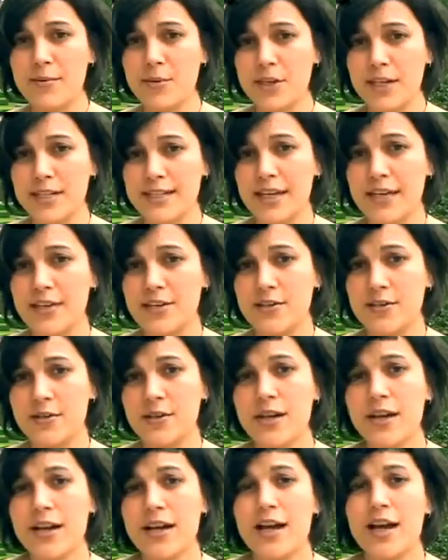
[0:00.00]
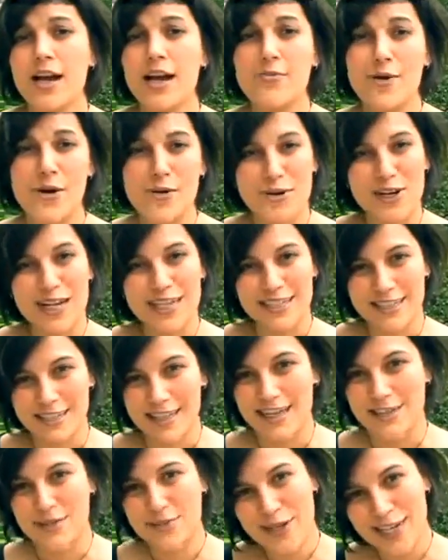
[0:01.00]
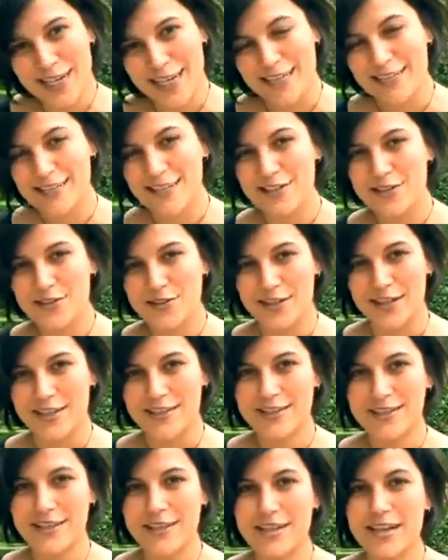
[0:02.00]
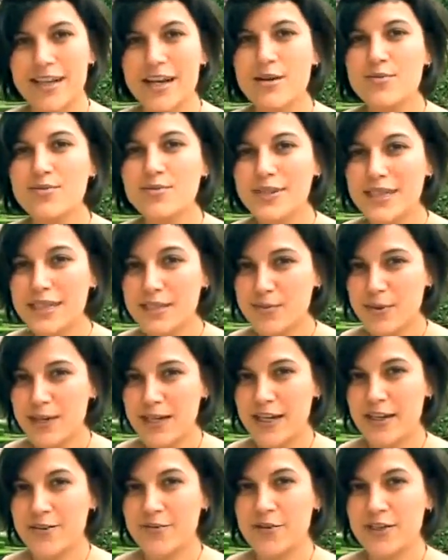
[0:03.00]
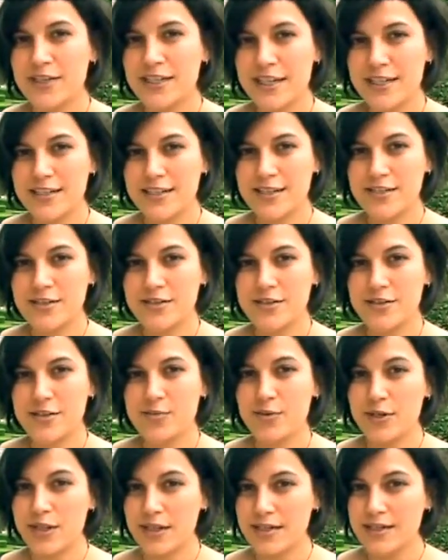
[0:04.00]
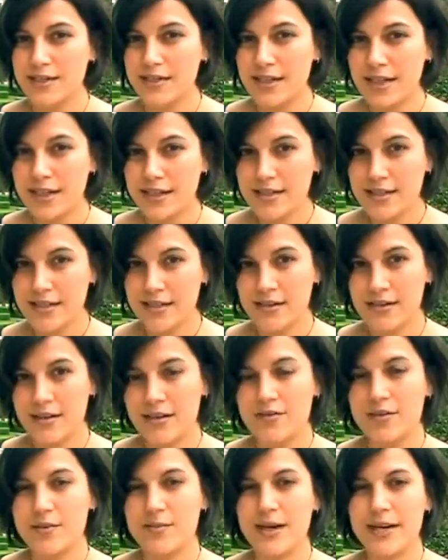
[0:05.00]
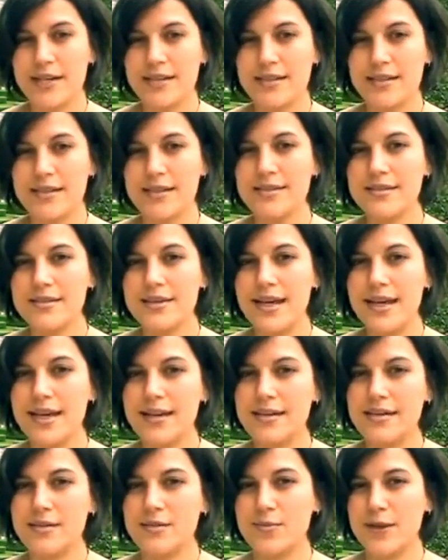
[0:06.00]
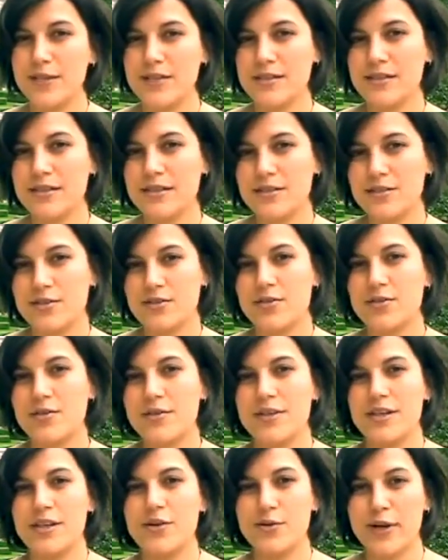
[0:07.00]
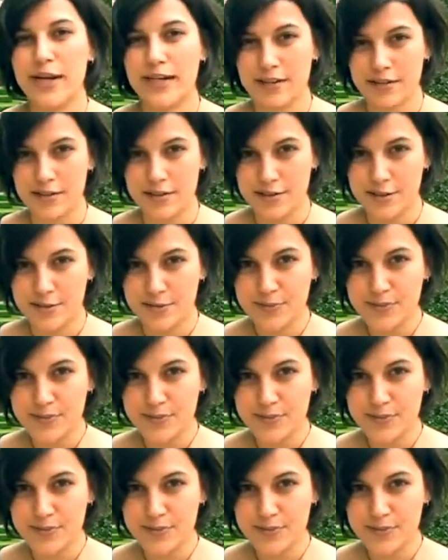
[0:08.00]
going to tell you about what I did last weekend to do this. Please pay careful attention to the pronunciation of the past tense and especially to the irregulars.